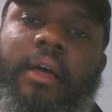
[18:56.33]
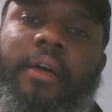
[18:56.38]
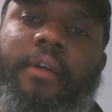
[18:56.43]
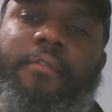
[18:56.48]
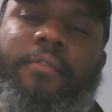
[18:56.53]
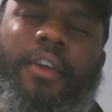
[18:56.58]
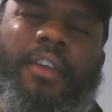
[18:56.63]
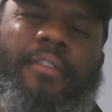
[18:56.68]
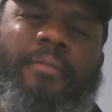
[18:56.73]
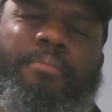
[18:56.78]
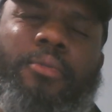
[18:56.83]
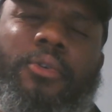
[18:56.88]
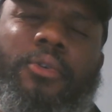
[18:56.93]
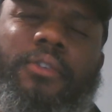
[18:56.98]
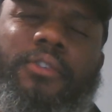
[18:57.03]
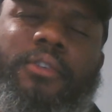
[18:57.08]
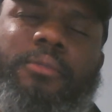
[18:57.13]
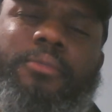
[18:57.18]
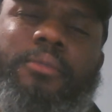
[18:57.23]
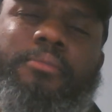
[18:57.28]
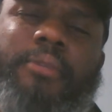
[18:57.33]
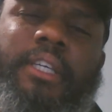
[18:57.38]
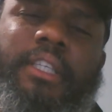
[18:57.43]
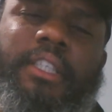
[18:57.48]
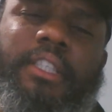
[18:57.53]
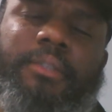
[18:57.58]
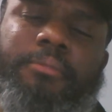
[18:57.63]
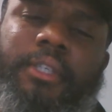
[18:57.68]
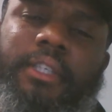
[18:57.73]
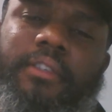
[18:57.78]
Responsible
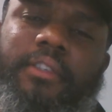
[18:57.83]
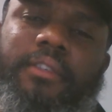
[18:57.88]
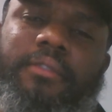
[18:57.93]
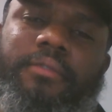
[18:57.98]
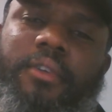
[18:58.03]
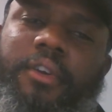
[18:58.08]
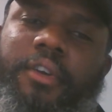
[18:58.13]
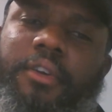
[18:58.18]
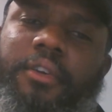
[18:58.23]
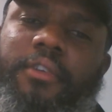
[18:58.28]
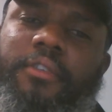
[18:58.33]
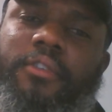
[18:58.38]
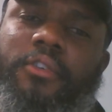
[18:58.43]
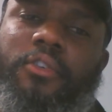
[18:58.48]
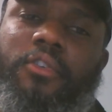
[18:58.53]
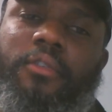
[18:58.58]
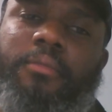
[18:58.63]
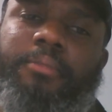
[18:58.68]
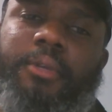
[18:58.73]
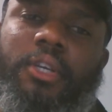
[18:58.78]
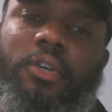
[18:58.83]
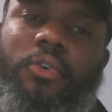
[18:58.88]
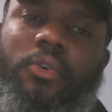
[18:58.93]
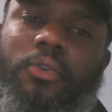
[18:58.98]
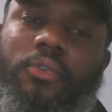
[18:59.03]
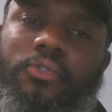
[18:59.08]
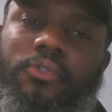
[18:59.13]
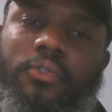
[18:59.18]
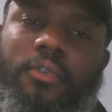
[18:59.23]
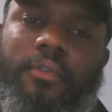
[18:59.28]
management is very critical
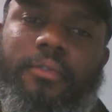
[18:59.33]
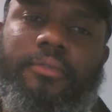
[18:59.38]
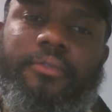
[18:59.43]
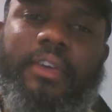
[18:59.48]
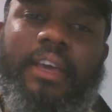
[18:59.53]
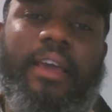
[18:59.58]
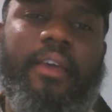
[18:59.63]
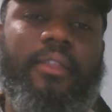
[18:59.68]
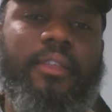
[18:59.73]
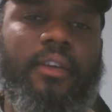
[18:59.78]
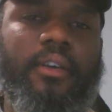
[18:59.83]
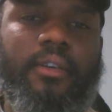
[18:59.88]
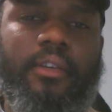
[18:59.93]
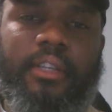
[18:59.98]
because of ethical